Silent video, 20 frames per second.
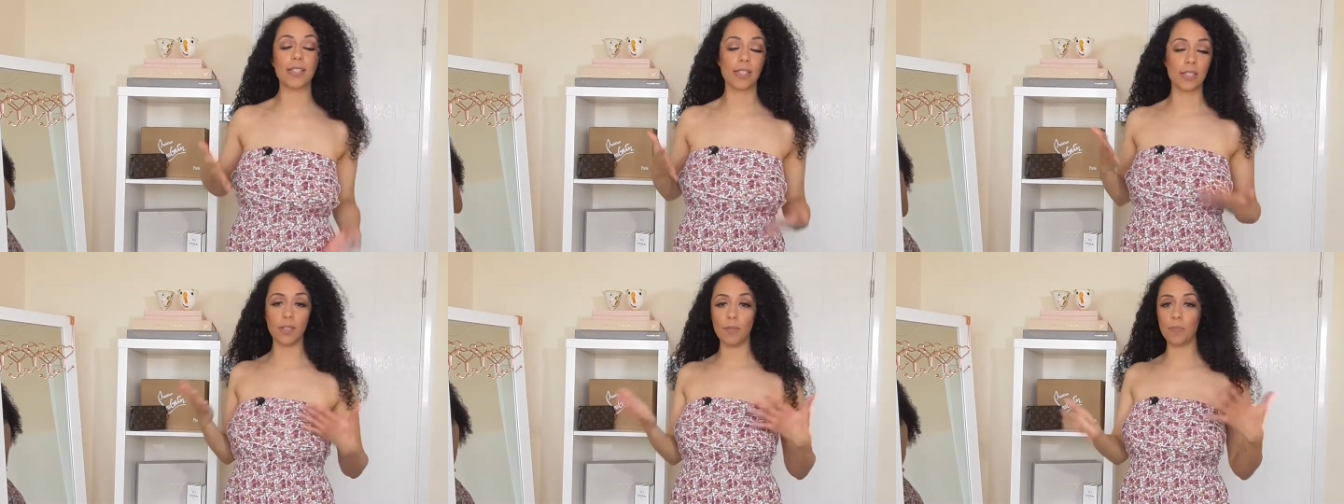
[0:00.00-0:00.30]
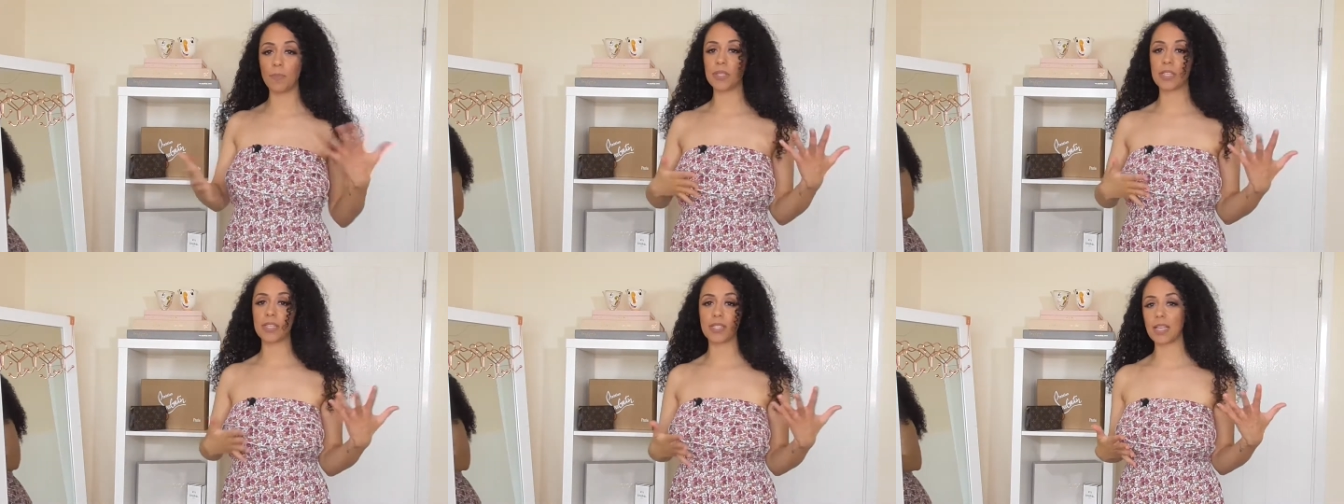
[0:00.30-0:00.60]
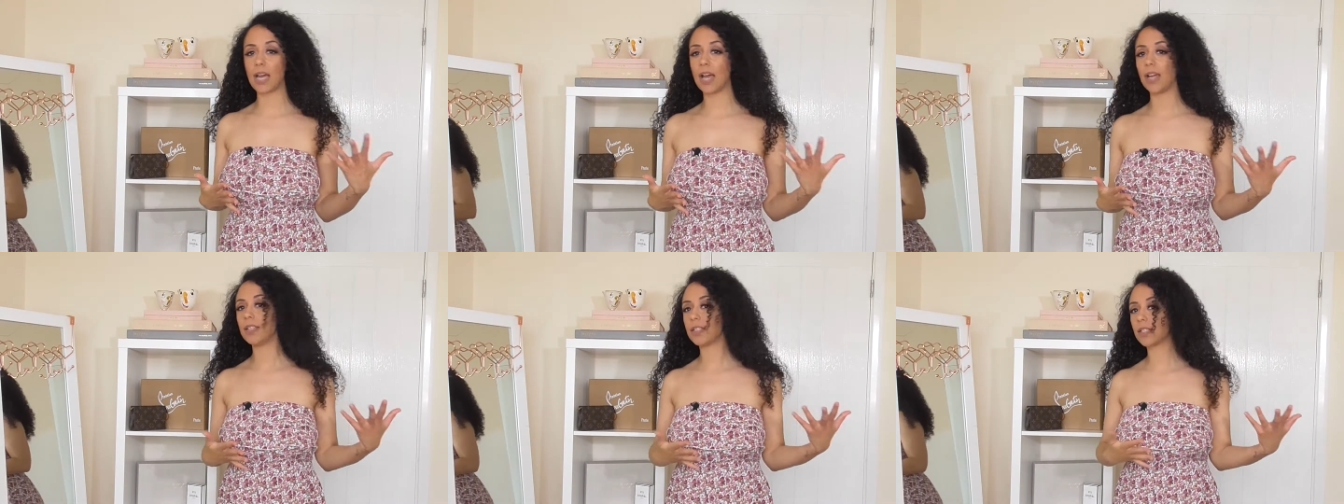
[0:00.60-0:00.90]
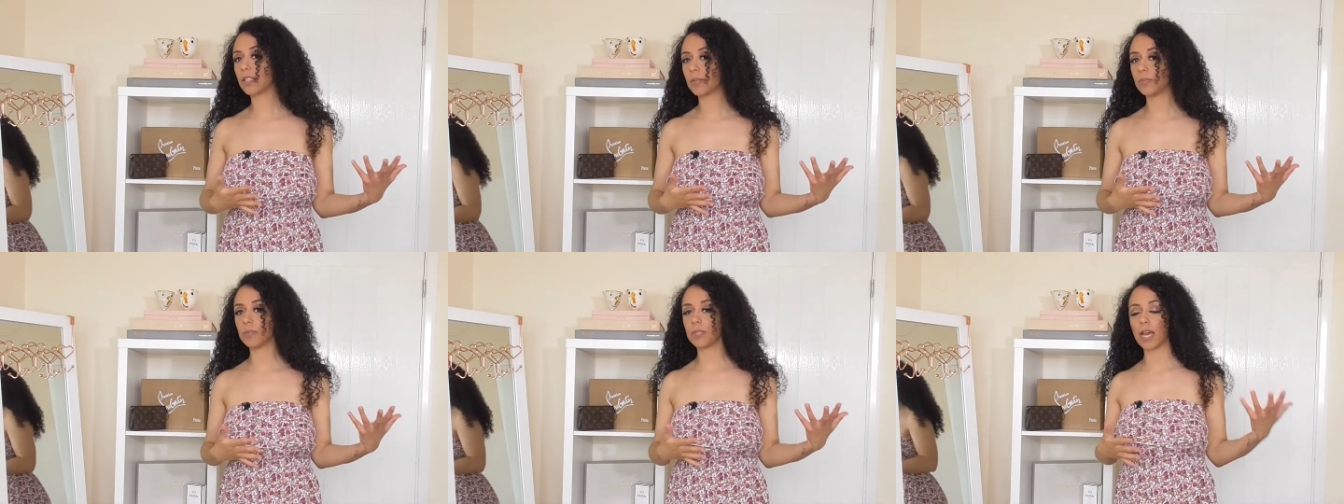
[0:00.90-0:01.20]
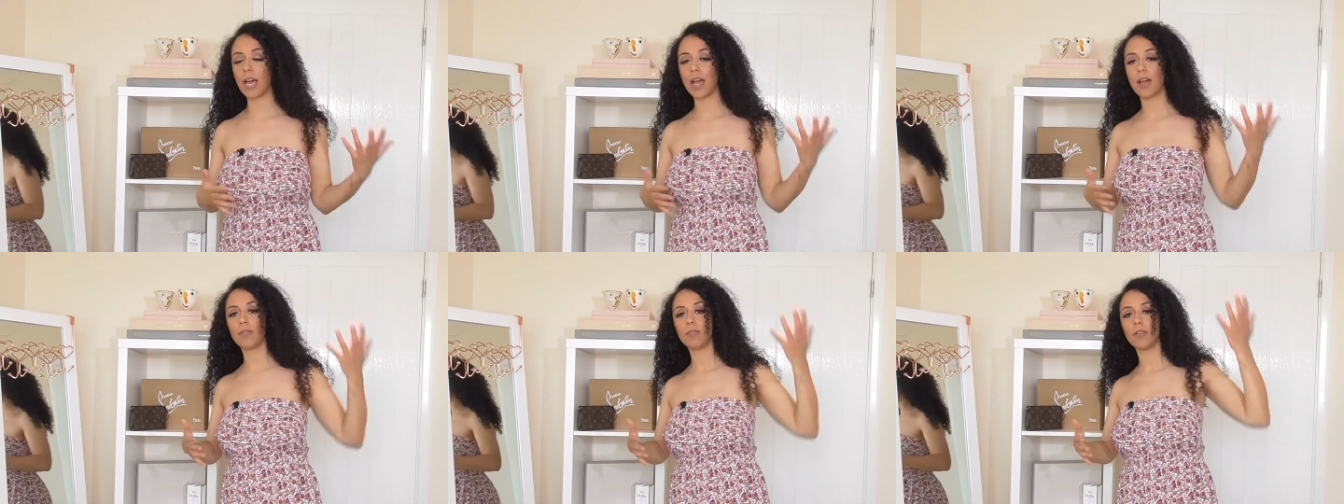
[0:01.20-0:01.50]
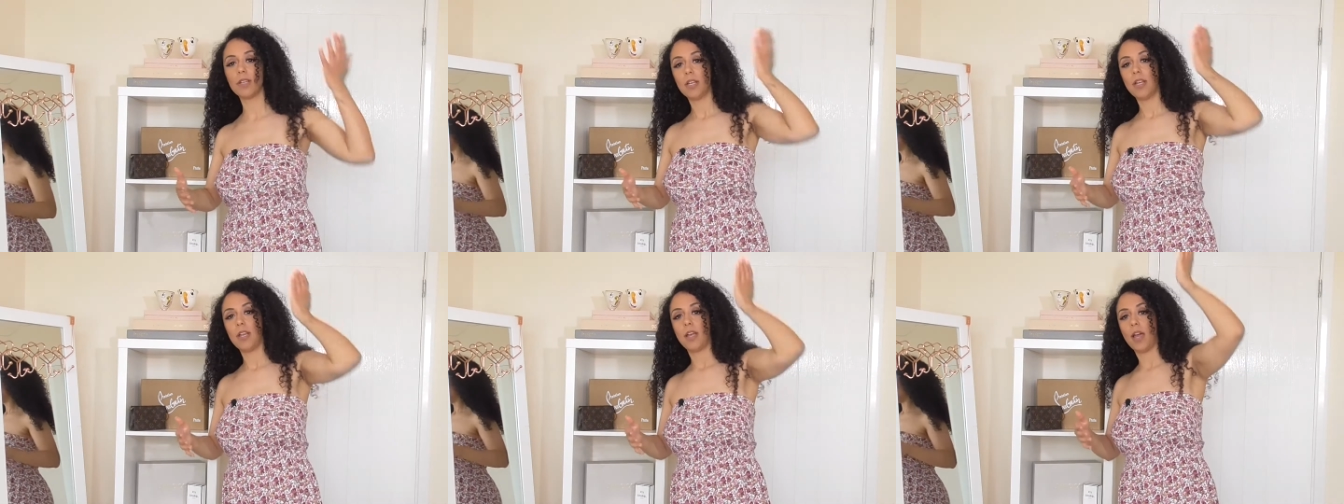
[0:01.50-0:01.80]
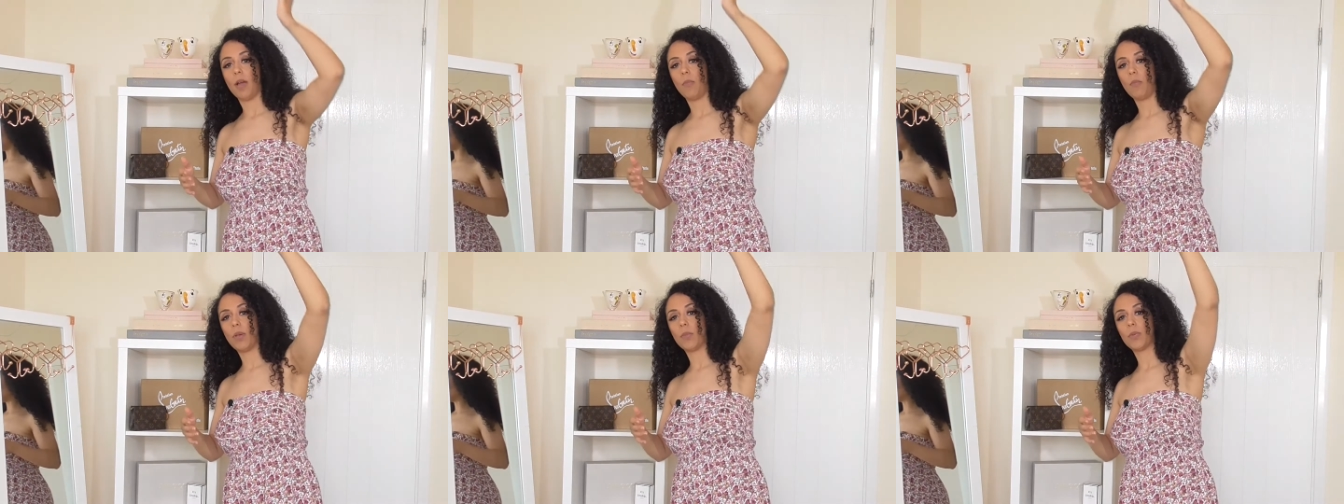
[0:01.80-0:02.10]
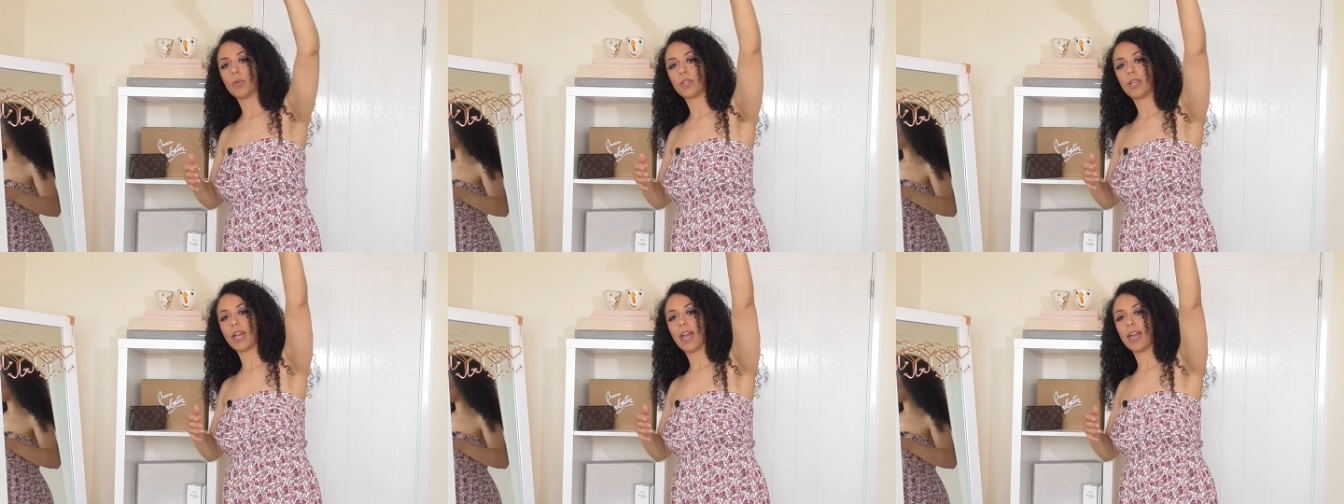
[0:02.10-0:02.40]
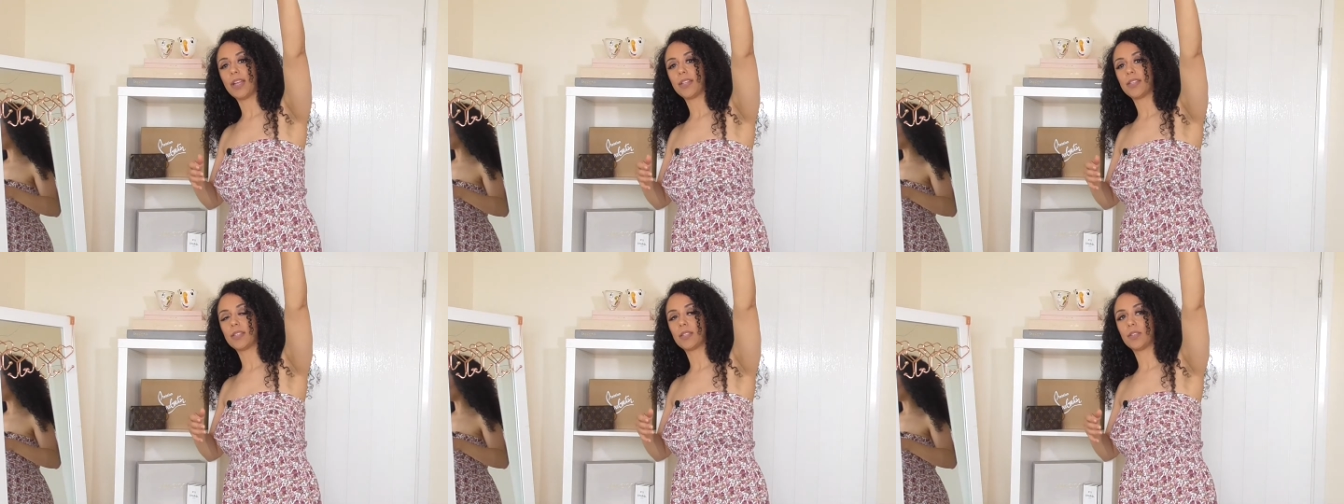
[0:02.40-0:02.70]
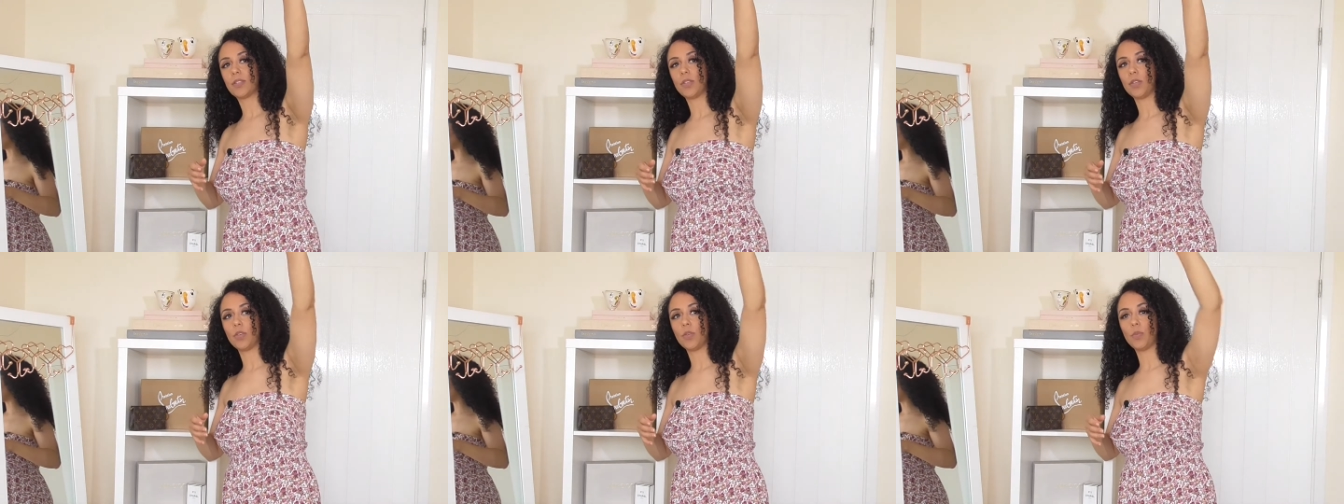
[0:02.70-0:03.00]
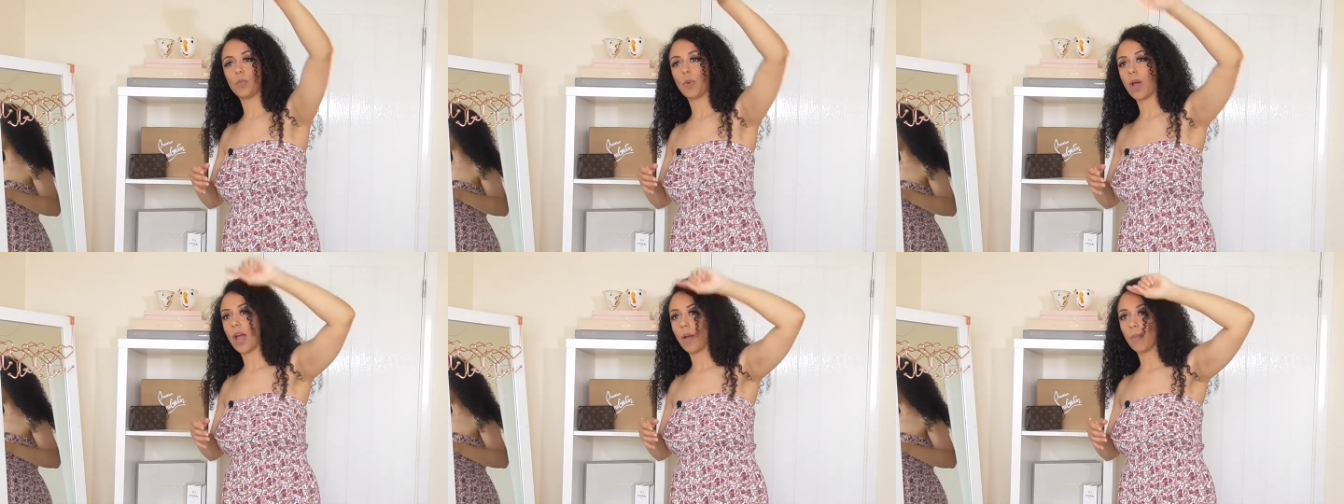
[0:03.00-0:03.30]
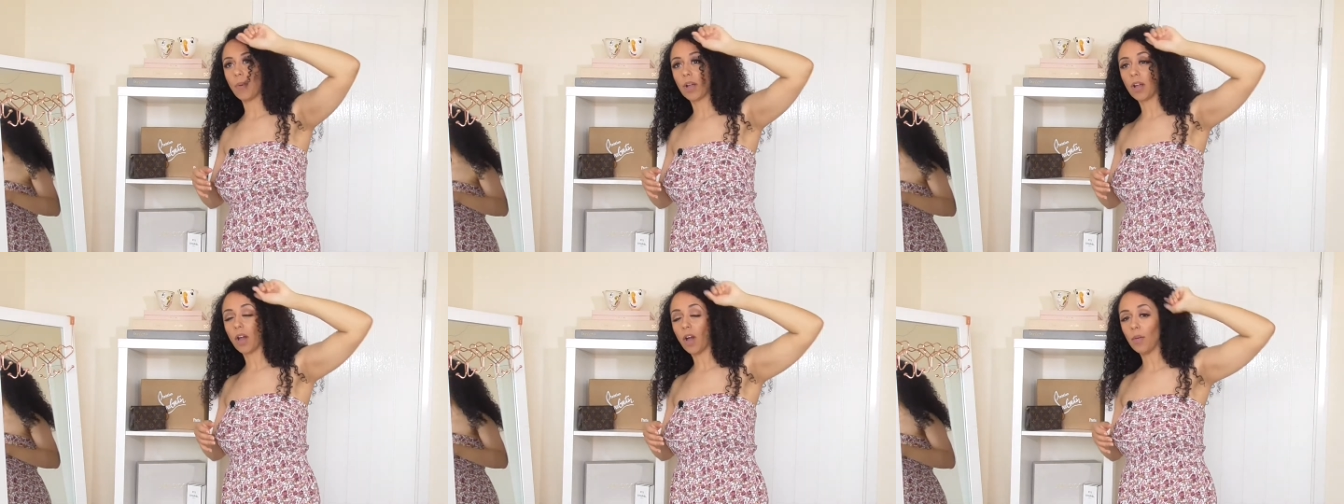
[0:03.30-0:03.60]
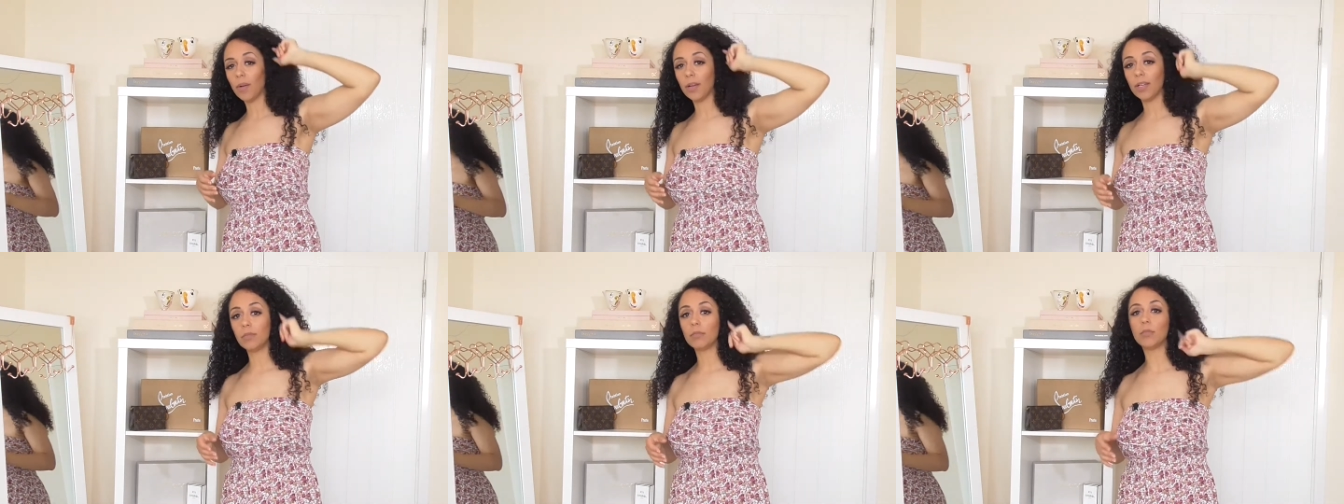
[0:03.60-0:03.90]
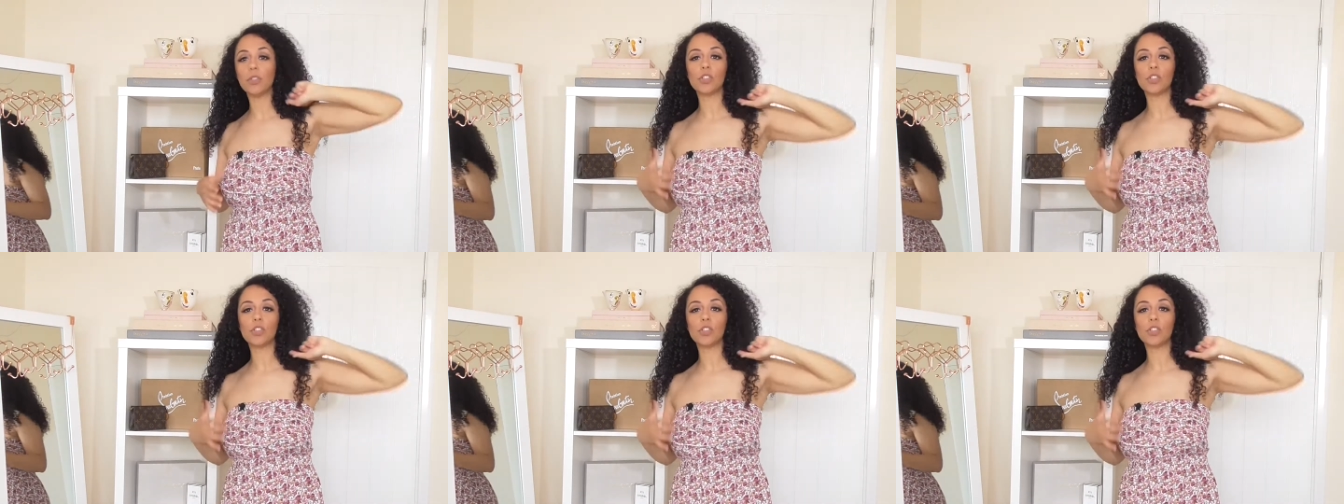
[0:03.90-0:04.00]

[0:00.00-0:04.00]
The numbers are starting to come down and we will get to where we're going,